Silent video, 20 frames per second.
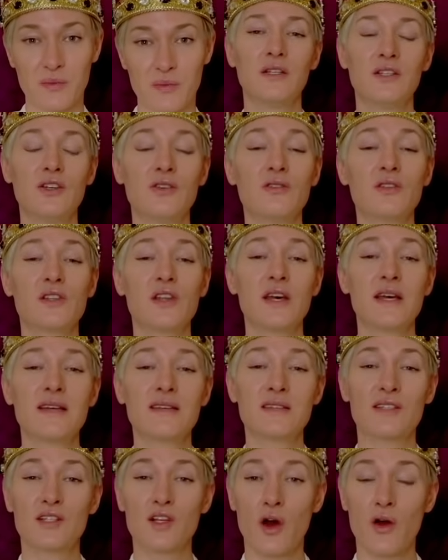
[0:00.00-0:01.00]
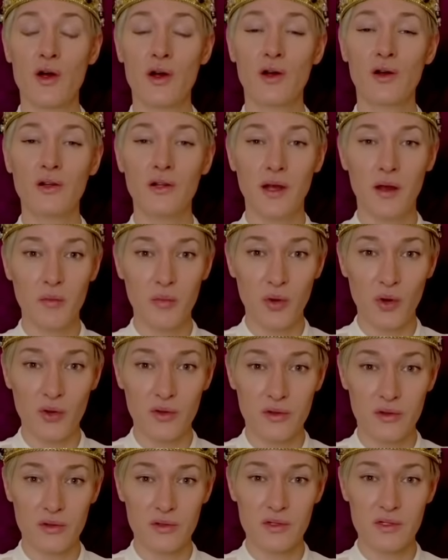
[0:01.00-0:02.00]
Due to the historical
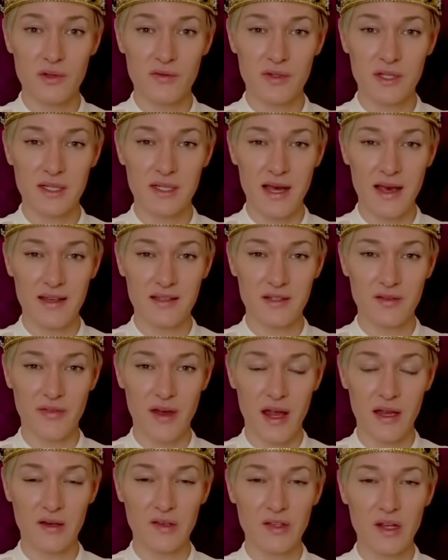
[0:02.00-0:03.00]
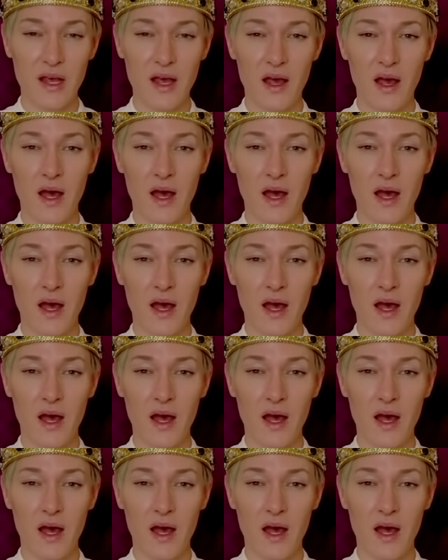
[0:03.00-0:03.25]
importance of today's event,